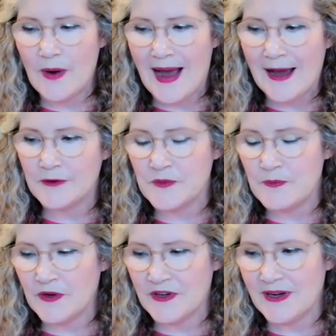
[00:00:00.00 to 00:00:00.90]
how to
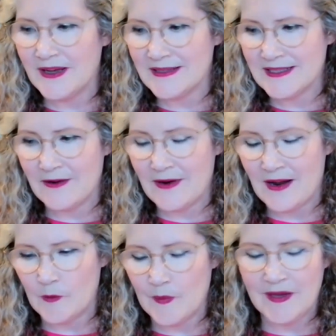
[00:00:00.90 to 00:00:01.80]
modernise their
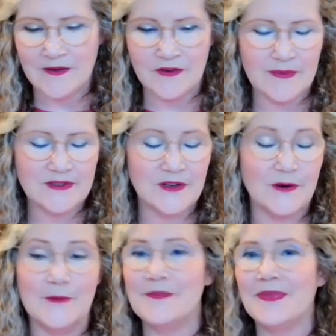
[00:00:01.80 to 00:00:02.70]
LLP agreement.
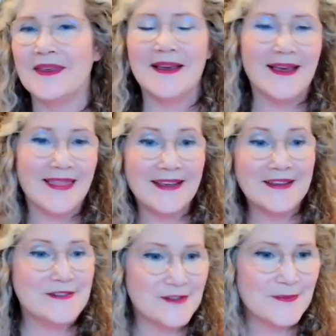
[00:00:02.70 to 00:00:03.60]
So,
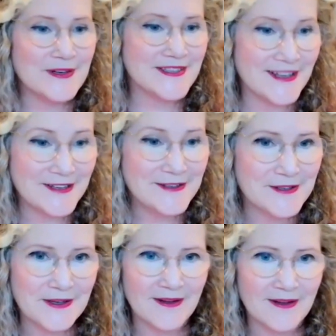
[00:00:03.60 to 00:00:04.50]
thank you so much. Thank you,
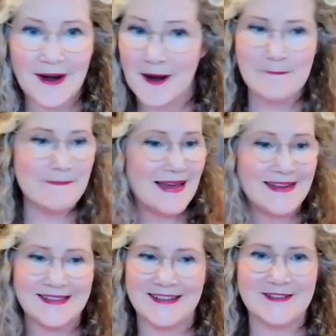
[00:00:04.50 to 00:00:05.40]
Zulon. An
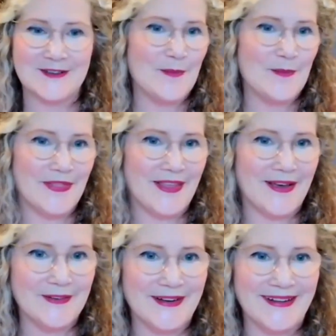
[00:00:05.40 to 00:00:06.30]
amazing job on
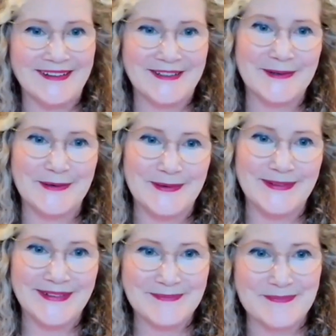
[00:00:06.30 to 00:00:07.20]
that online
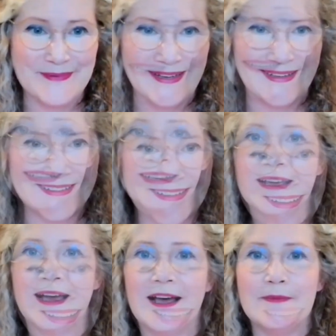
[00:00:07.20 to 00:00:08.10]
tool. It's brilliant.
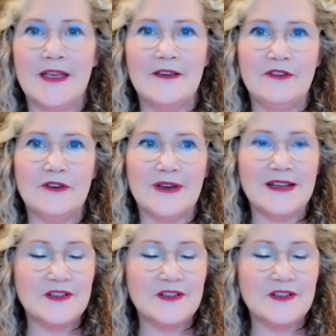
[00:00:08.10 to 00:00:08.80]
If you're